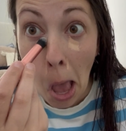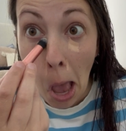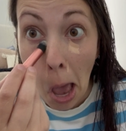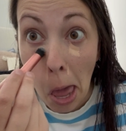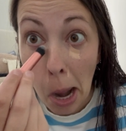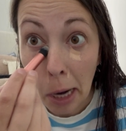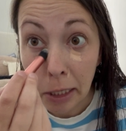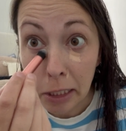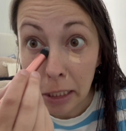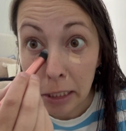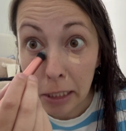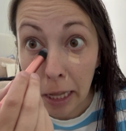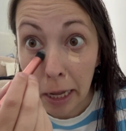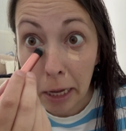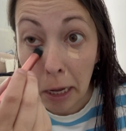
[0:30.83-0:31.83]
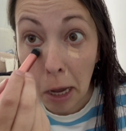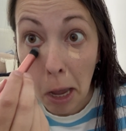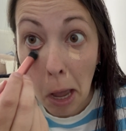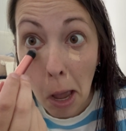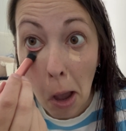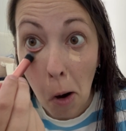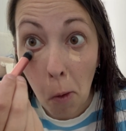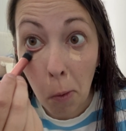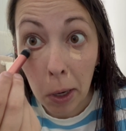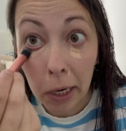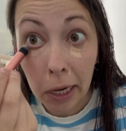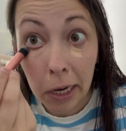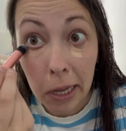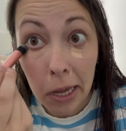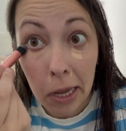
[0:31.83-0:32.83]
and I just like
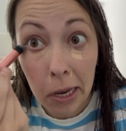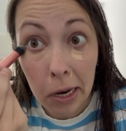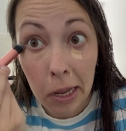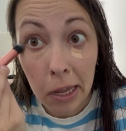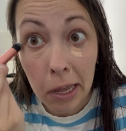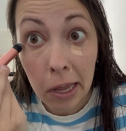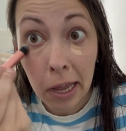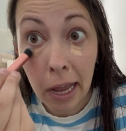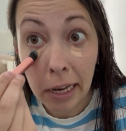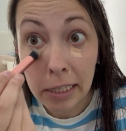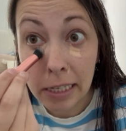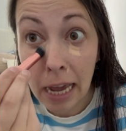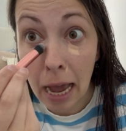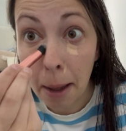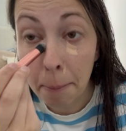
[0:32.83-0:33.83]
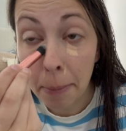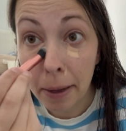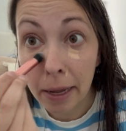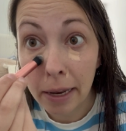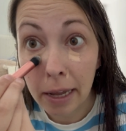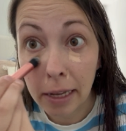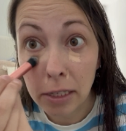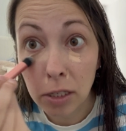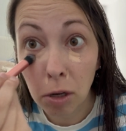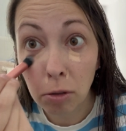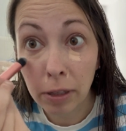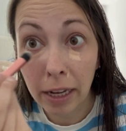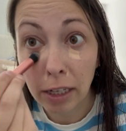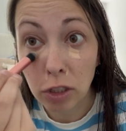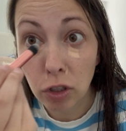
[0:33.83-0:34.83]
work it in and tap it and
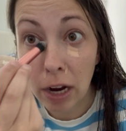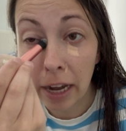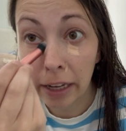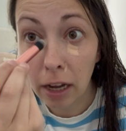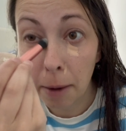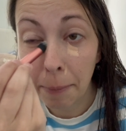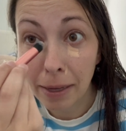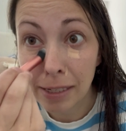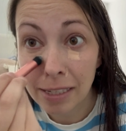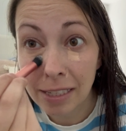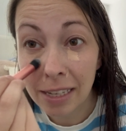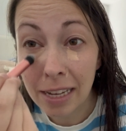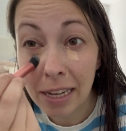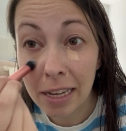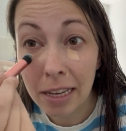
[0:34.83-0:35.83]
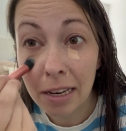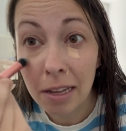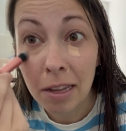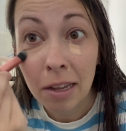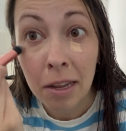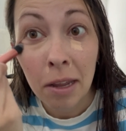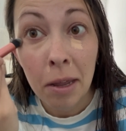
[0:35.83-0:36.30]
don't like drag it on my skin,